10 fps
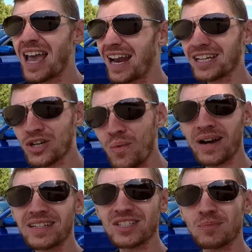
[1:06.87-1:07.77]
and I don't
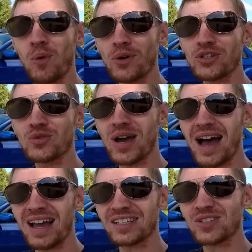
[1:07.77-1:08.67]
want to disappoint you
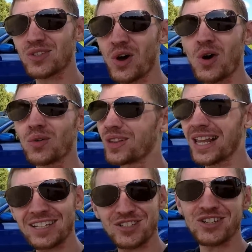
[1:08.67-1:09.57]
guys, so
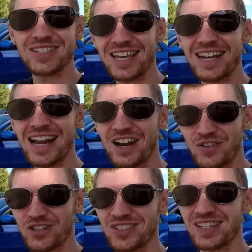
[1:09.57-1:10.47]
let's just get it out of
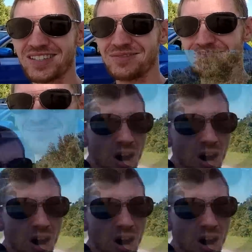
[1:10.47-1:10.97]
our system.